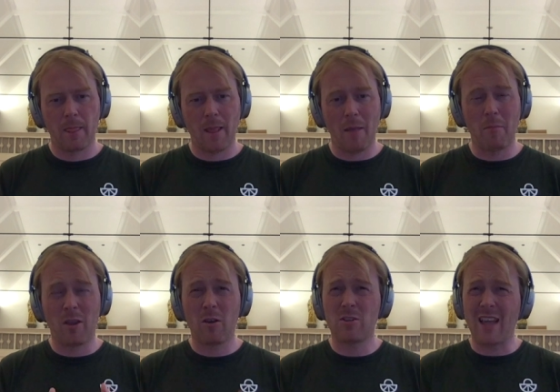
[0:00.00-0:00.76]
and
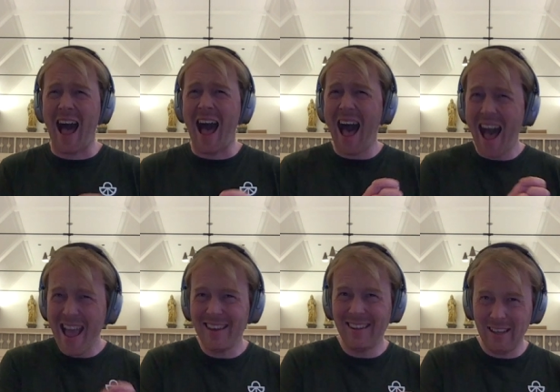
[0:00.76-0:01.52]
because the
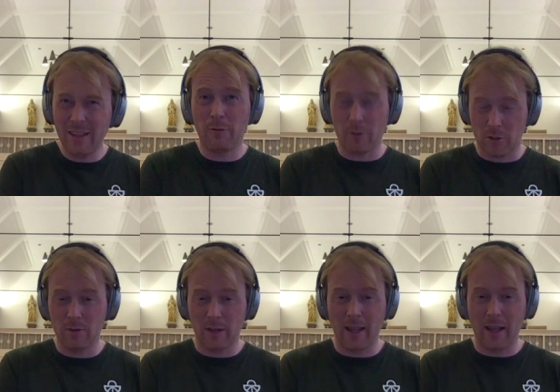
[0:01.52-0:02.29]
high need for
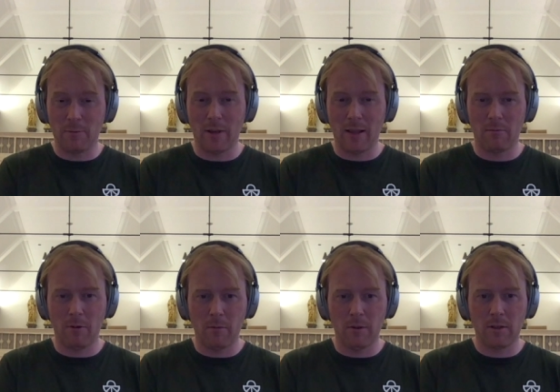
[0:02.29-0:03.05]
student engagement at the
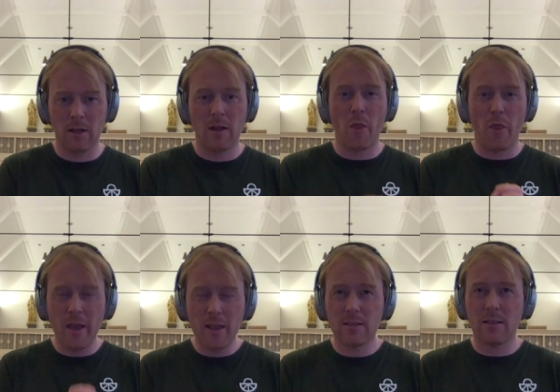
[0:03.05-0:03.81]
moment,
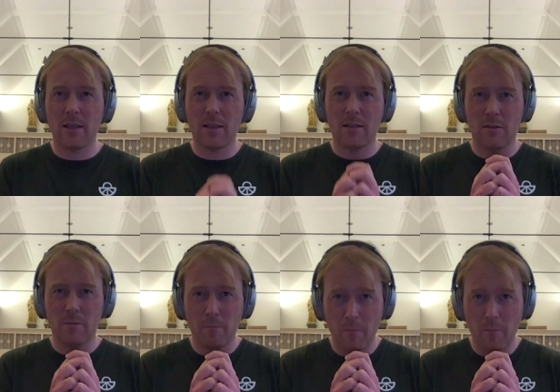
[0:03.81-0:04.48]
this is the